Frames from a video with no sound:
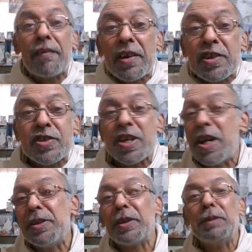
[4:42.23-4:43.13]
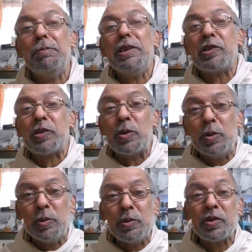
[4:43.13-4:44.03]
crushed under the
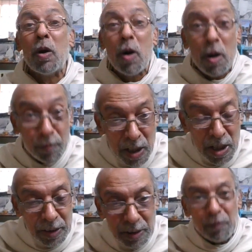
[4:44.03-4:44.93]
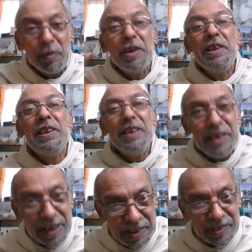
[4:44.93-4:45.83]
millstones of the
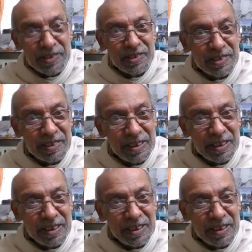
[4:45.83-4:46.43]
worldliness.